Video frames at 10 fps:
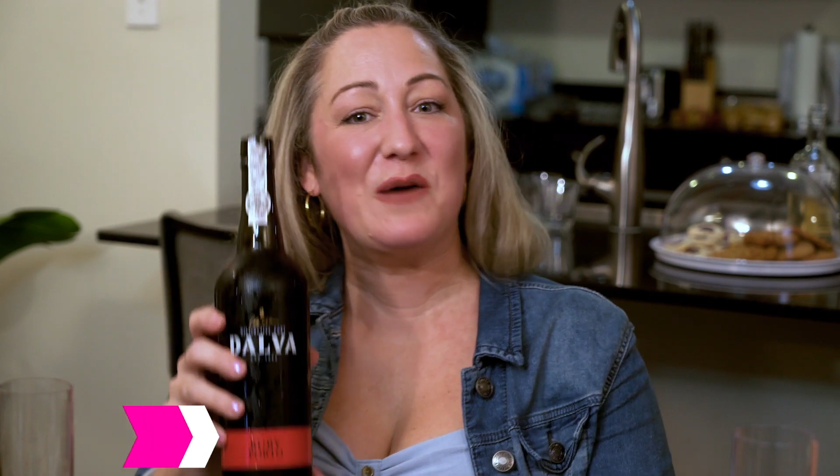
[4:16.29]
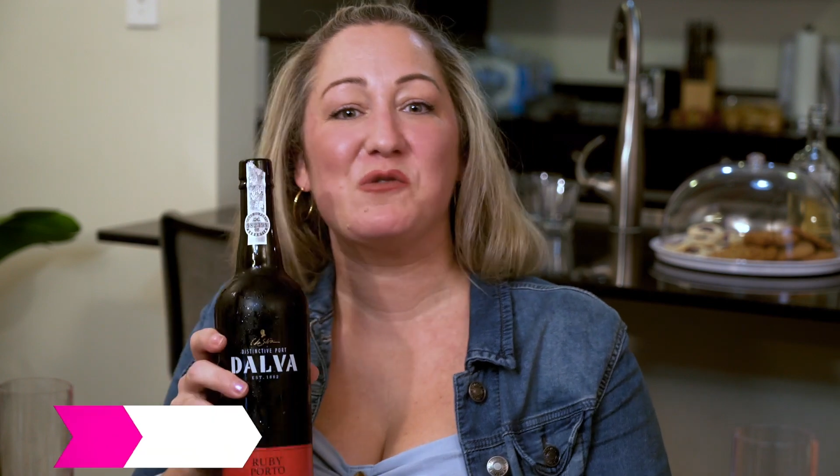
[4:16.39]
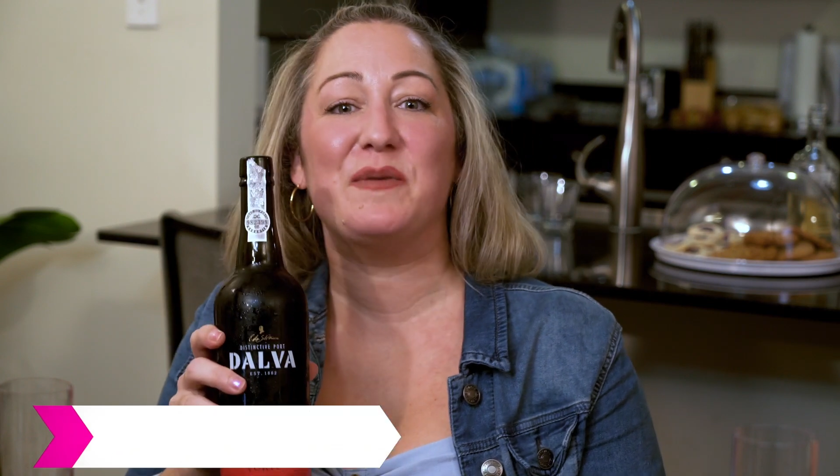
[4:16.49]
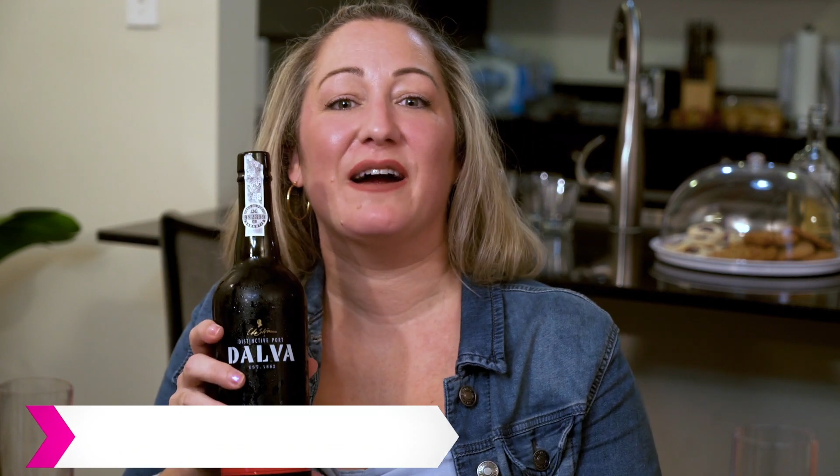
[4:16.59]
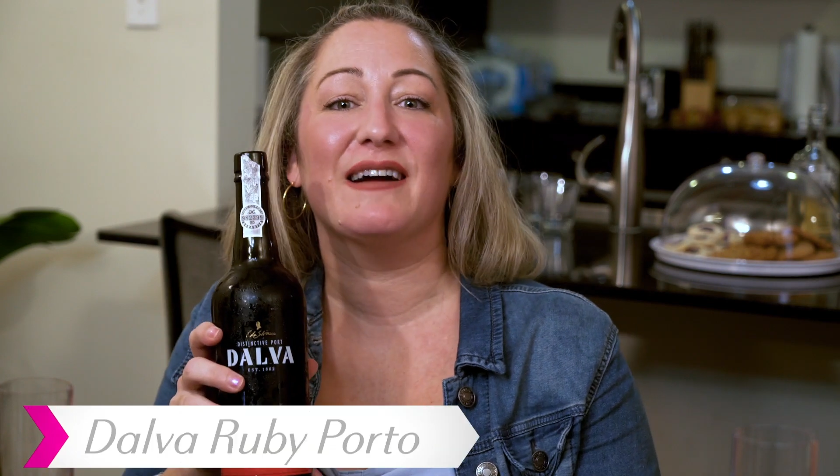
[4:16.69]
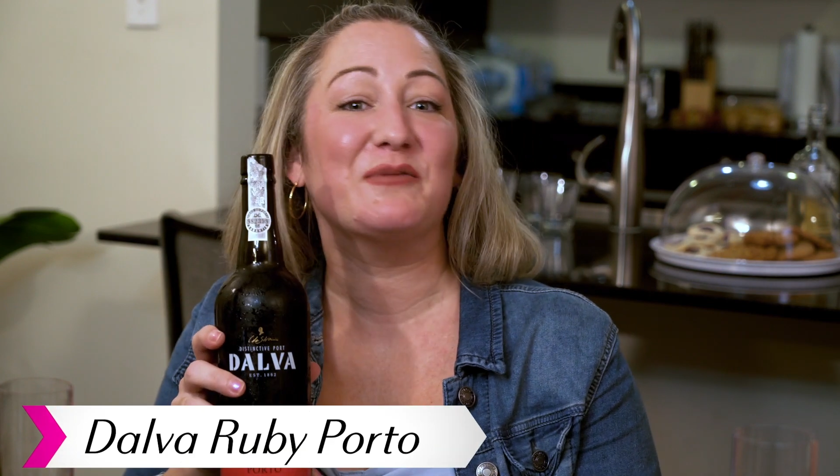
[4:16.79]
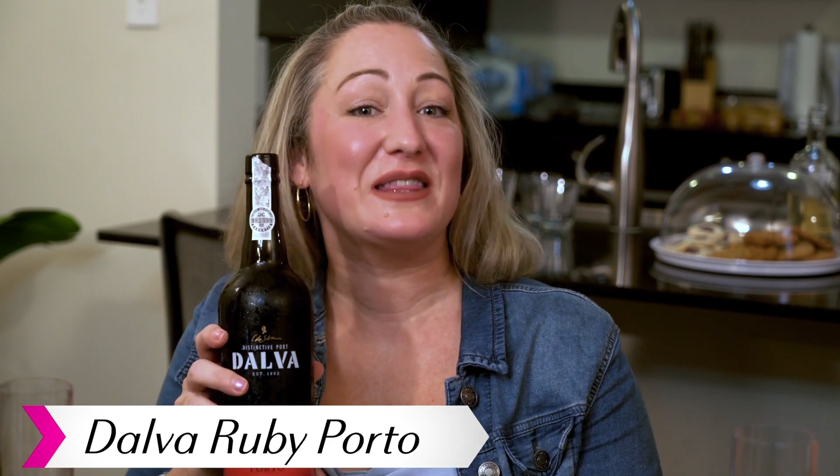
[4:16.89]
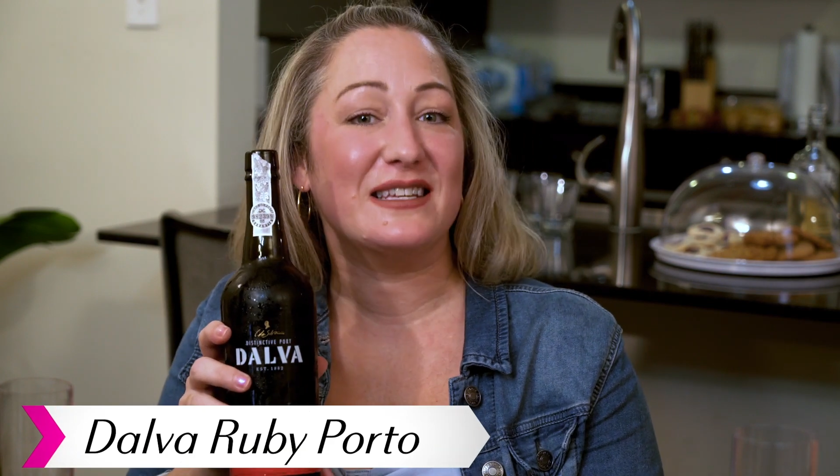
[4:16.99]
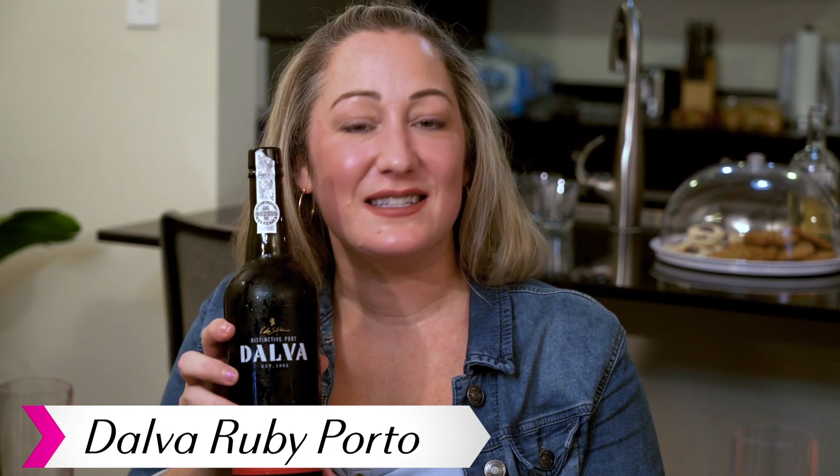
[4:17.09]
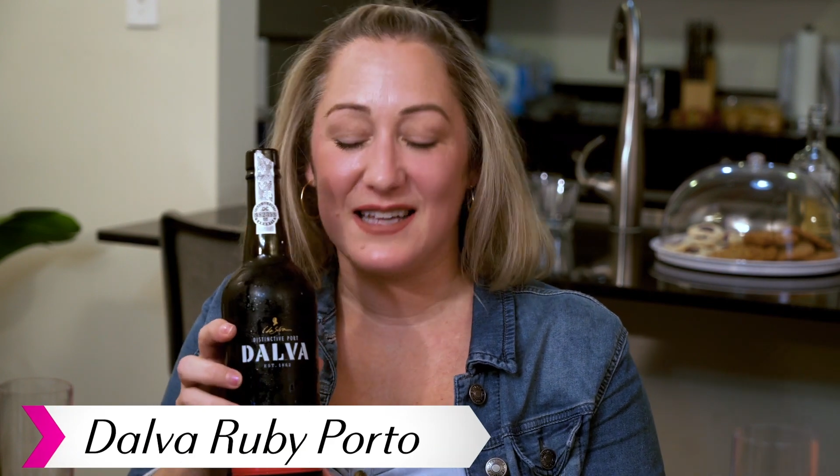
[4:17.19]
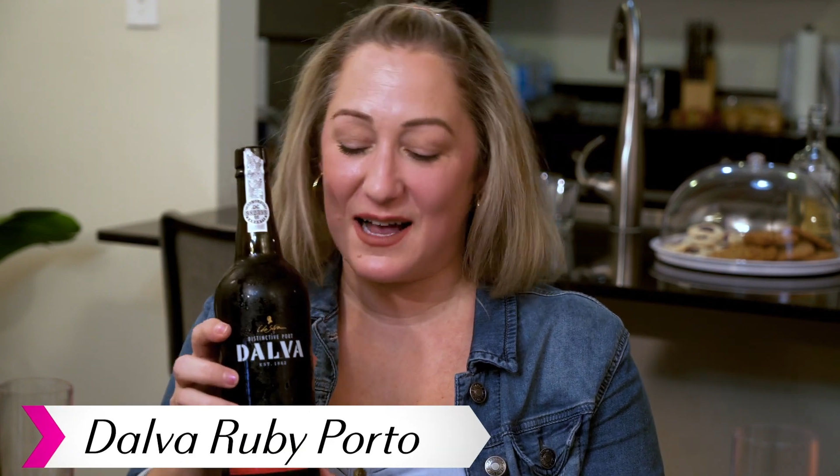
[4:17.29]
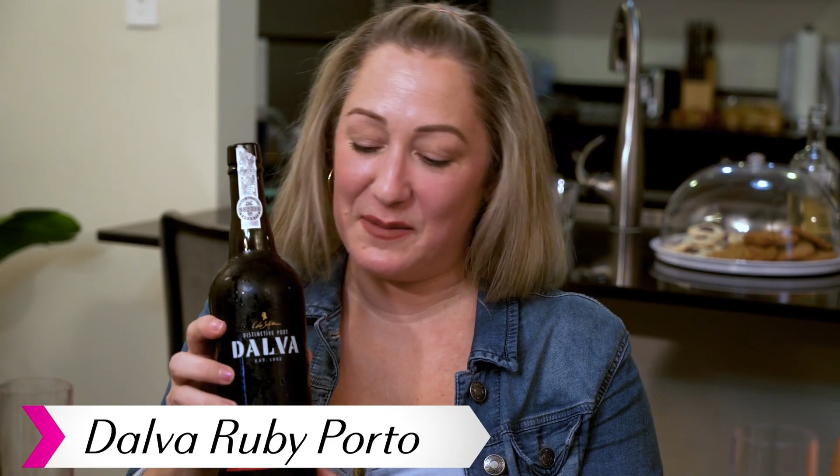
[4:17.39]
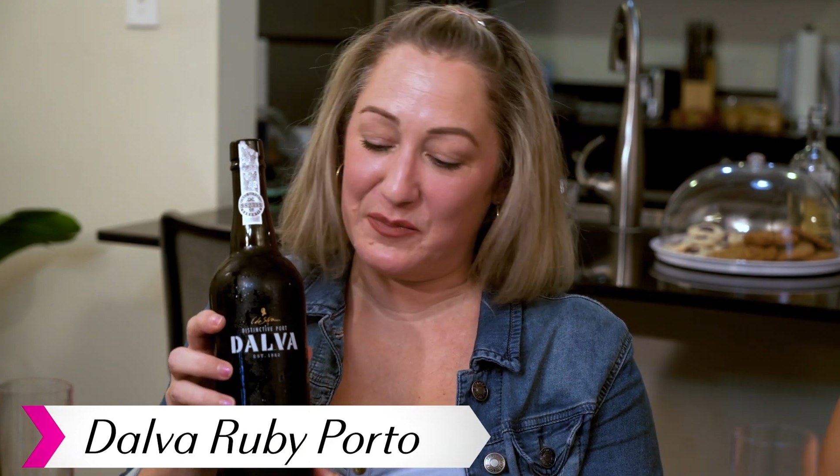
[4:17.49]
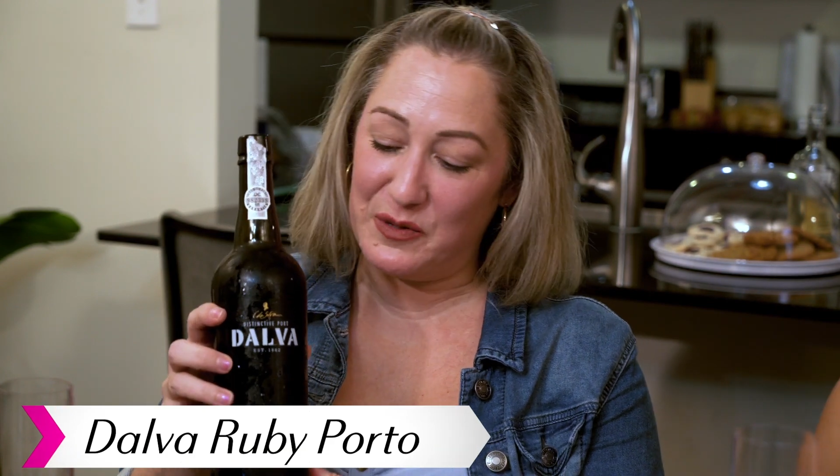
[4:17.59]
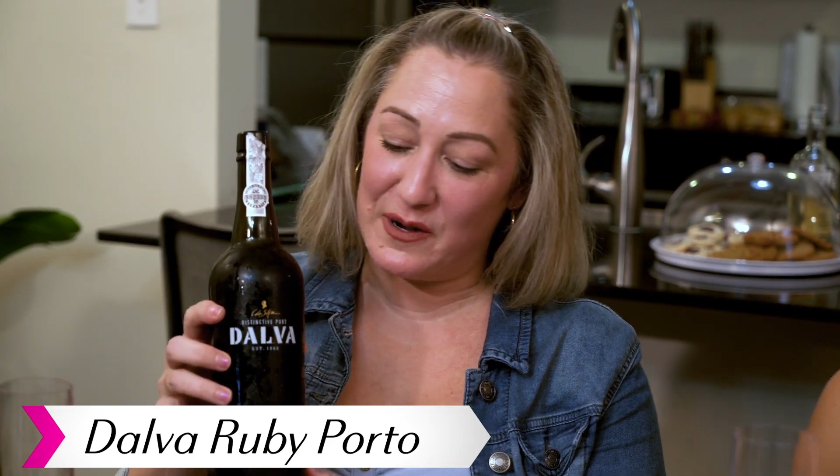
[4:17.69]
wine we're pairing with this
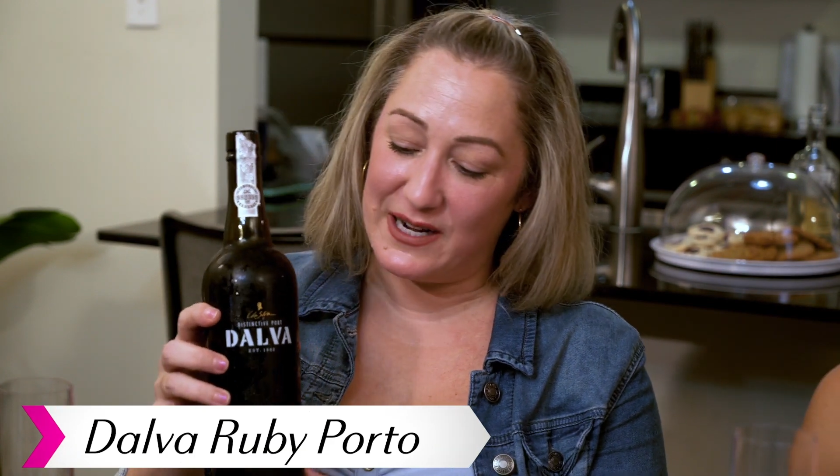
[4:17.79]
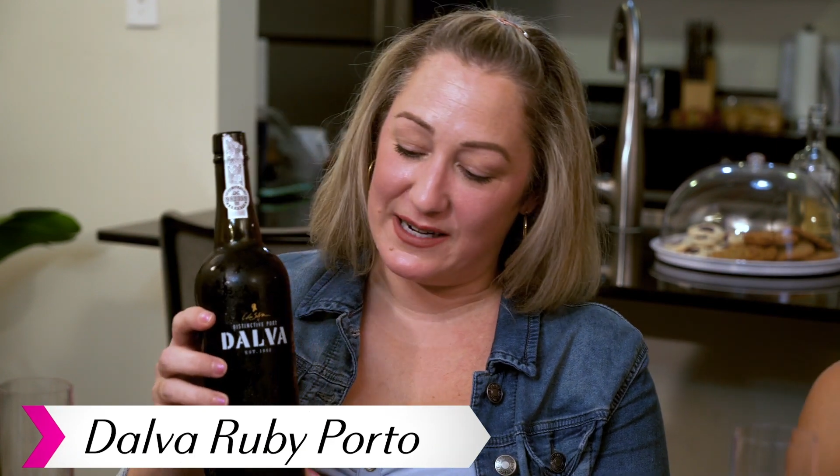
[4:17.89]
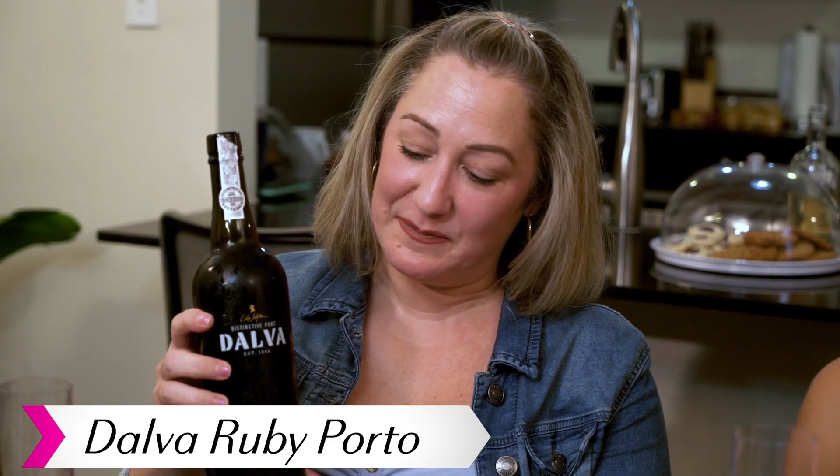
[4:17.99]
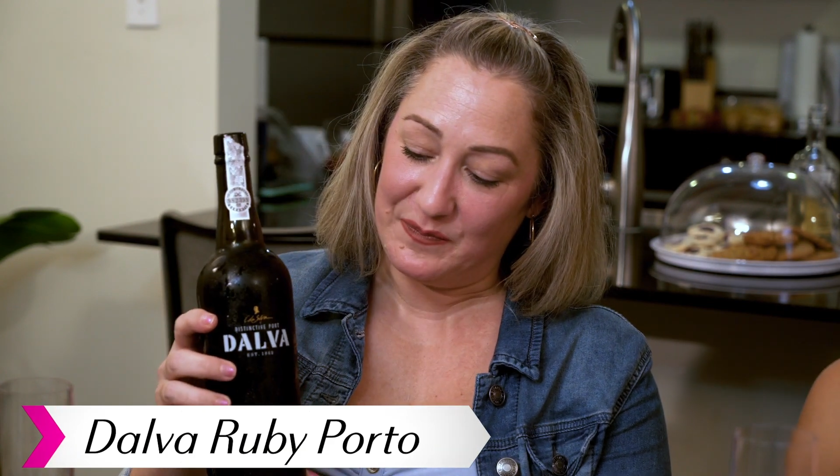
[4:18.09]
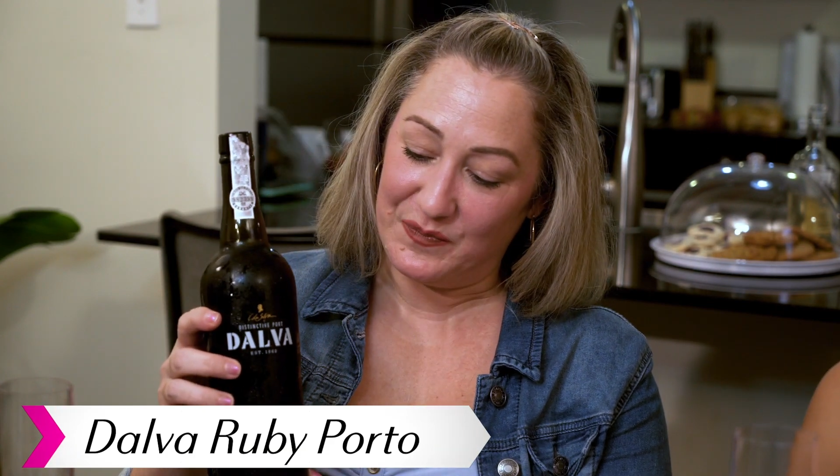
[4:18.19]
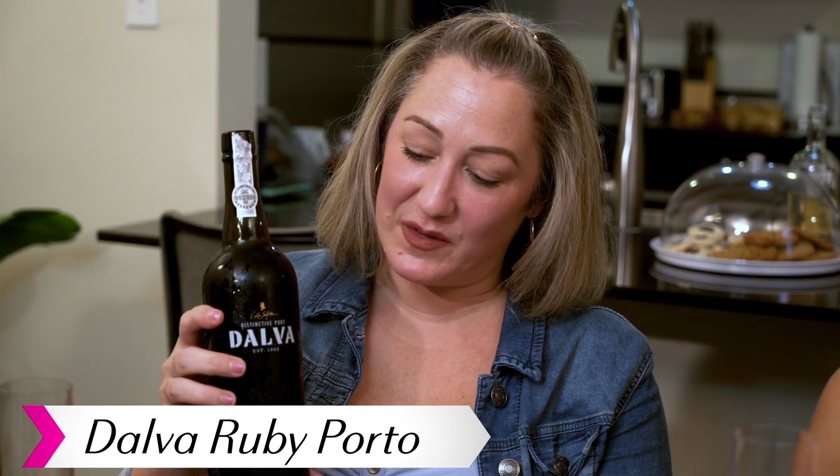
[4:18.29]
blueberry